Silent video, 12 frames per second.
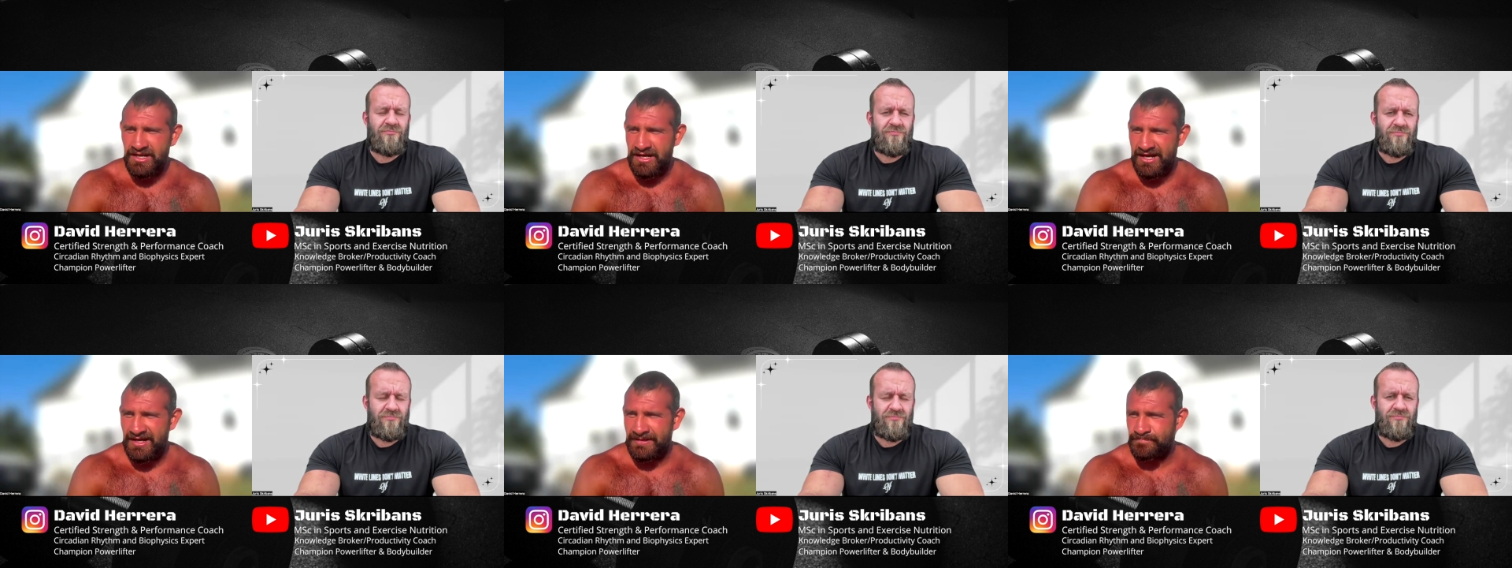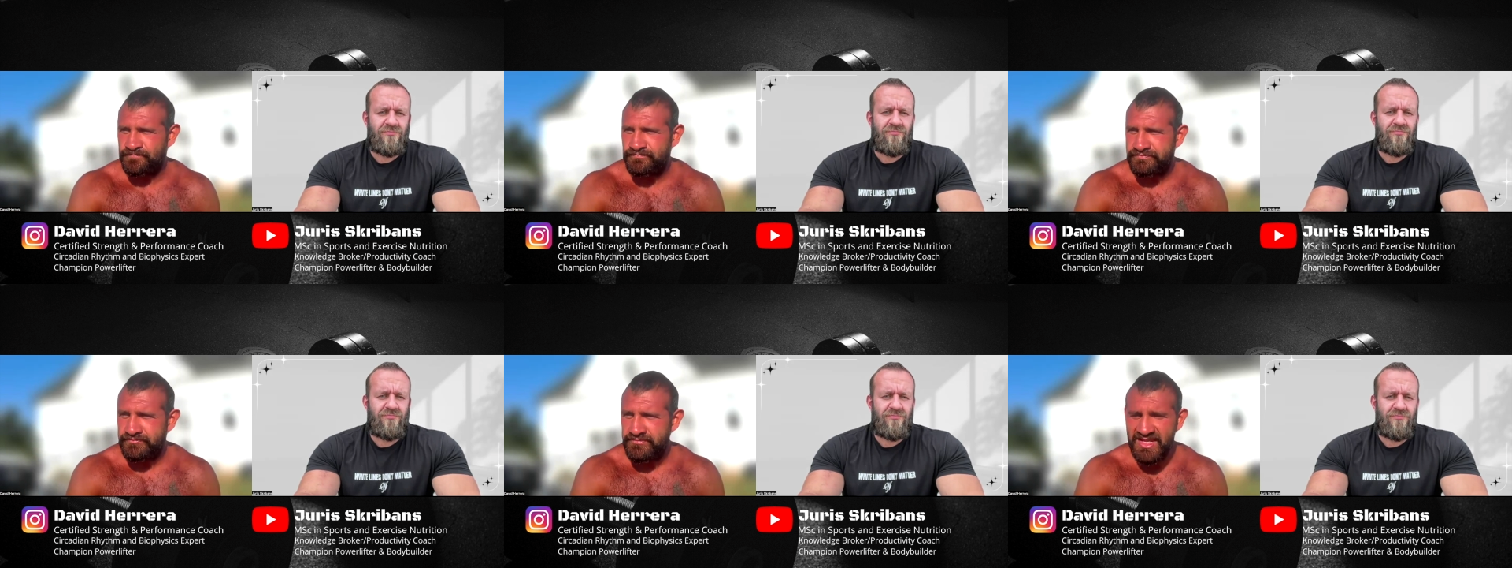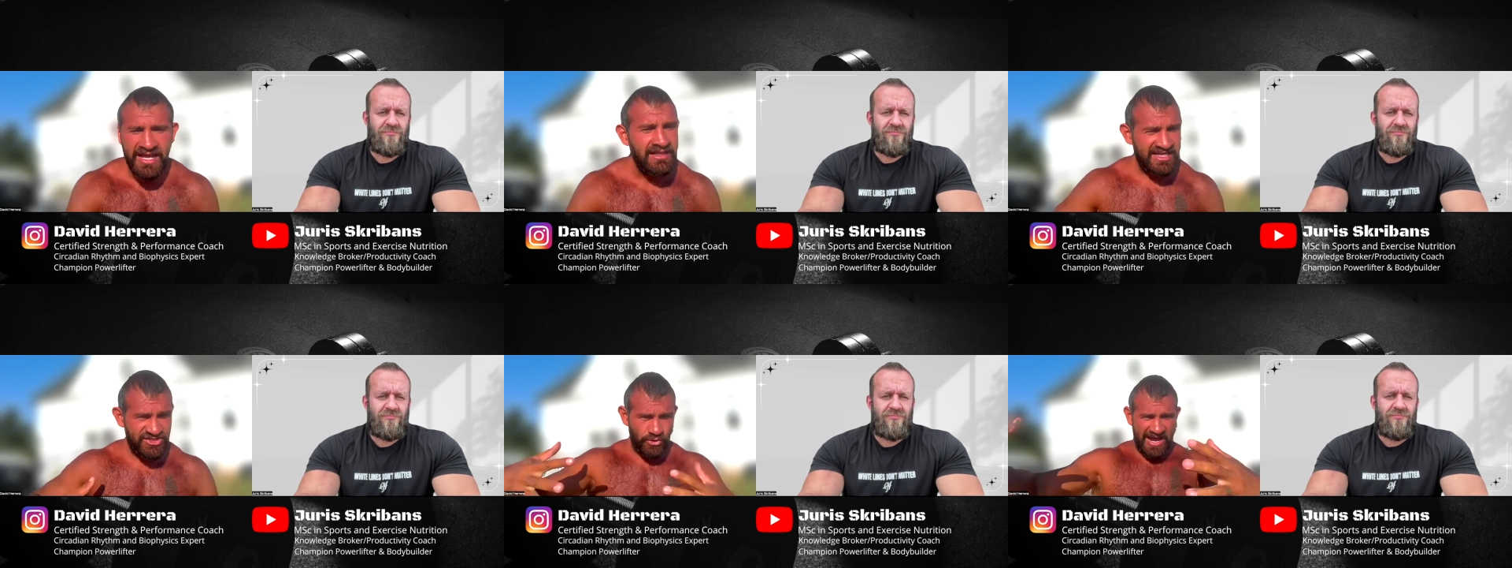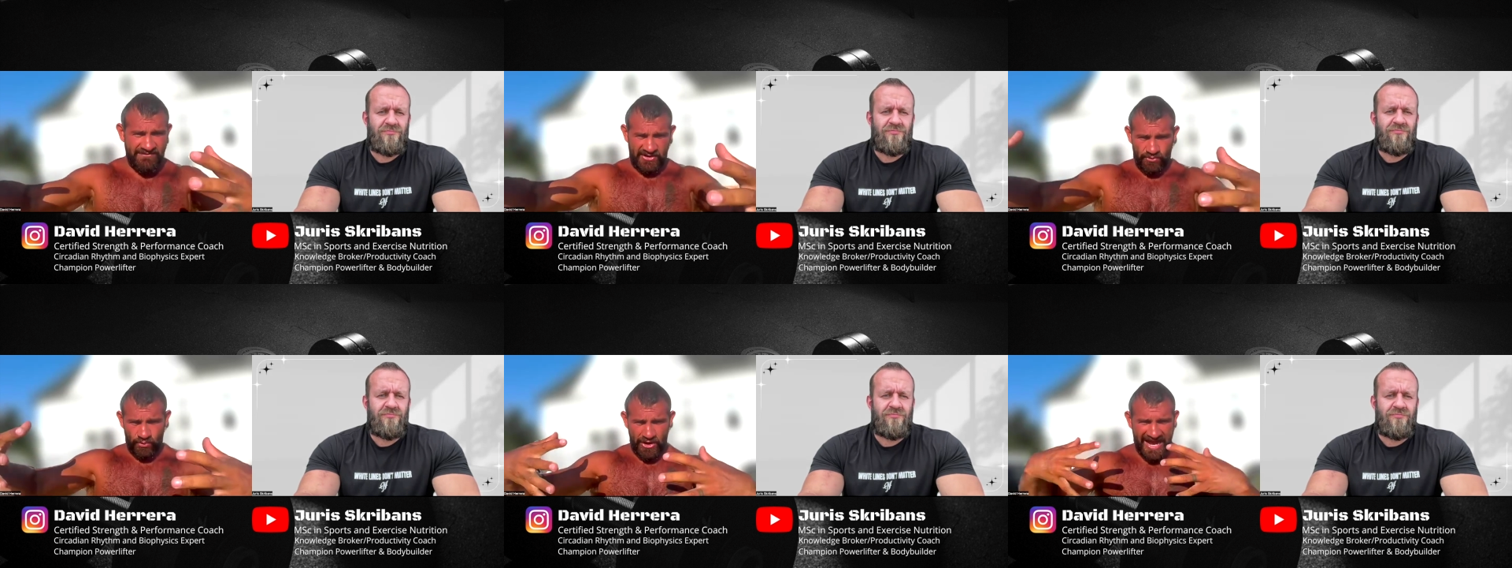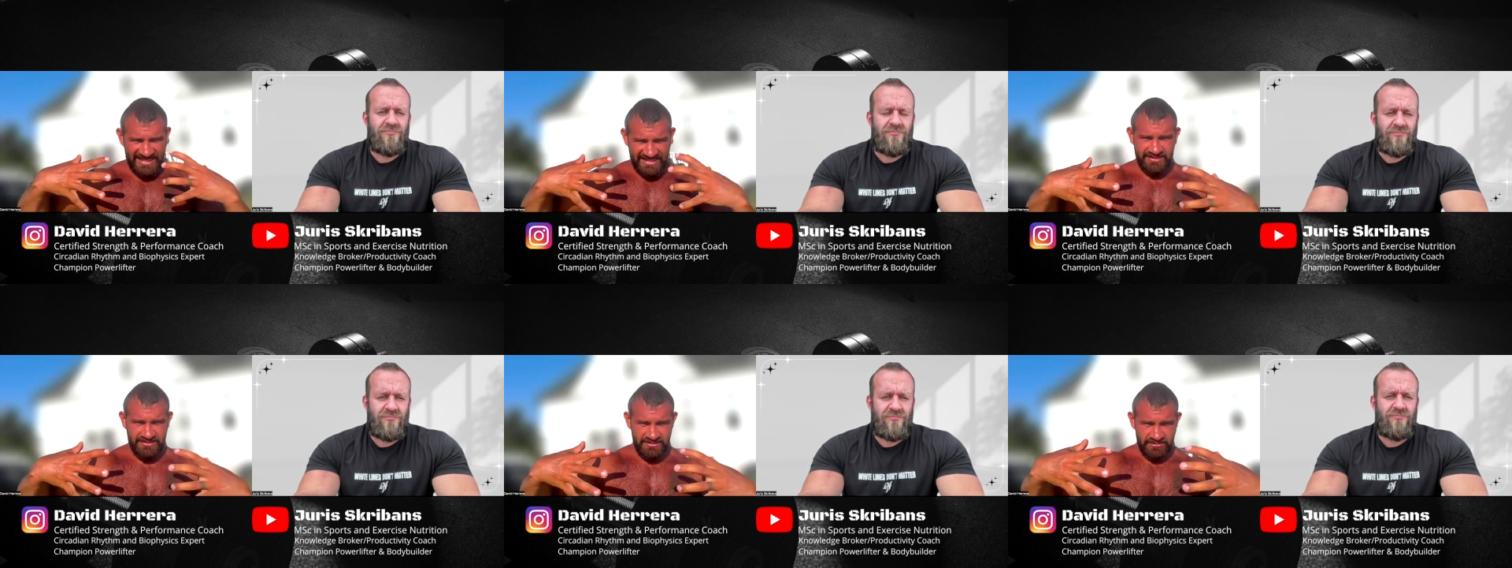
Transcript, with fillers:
Speaker 1: Um, unless you have it right,